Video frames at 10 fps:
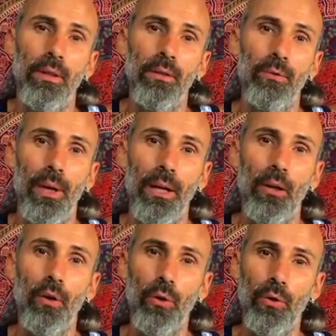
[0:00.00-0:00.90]
training
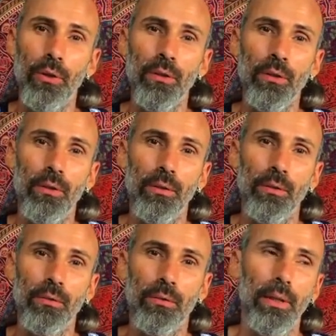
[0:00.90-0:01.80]
course
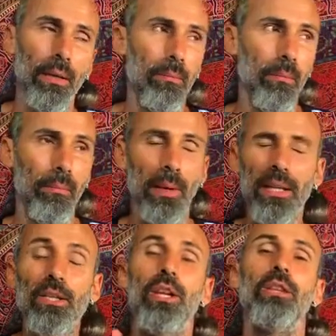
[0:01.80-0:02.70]
that
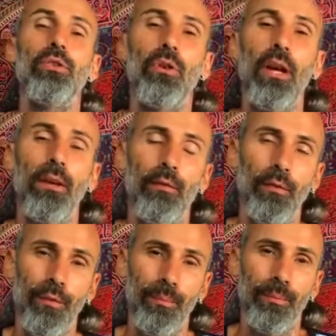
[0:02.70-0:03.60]
might change your life
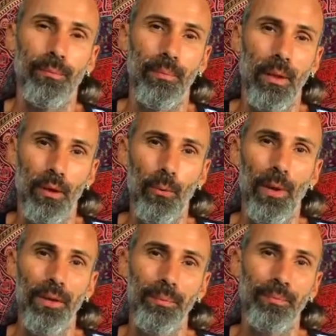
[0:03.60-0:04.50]
in a
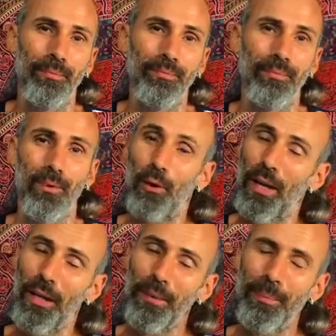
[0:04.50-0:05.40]
way.
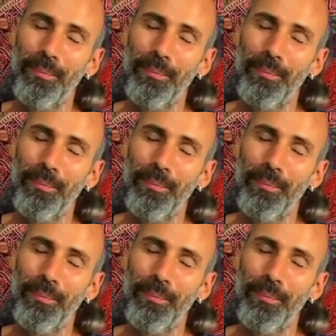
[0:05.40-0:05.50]
Okay?